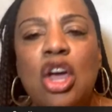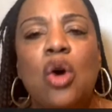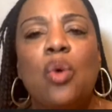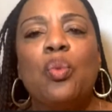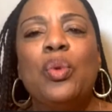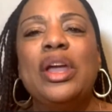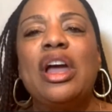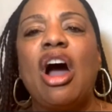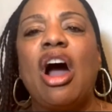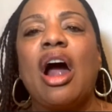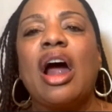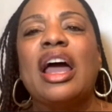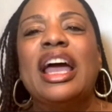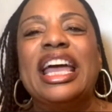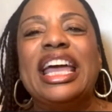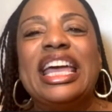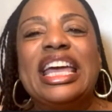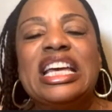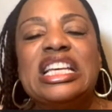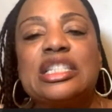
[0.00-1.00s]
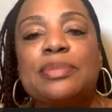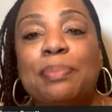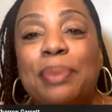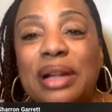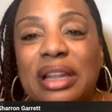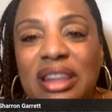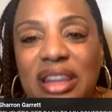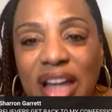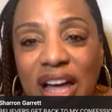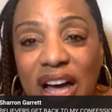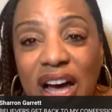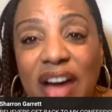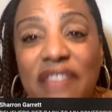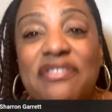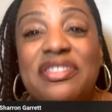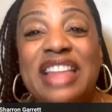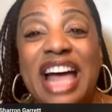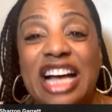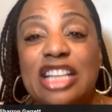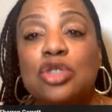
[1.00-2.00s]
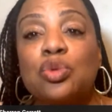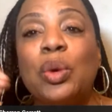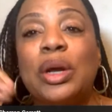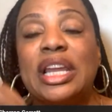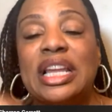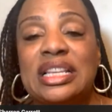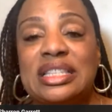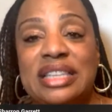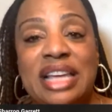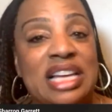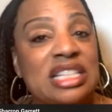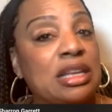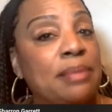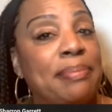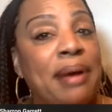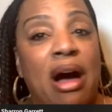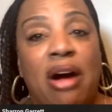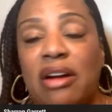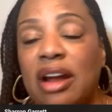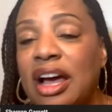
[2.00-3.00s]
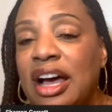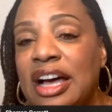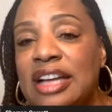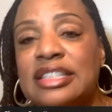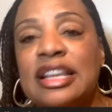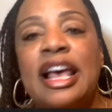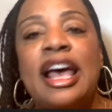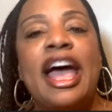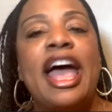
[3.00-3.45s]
We are his beloved. That's what he says about us.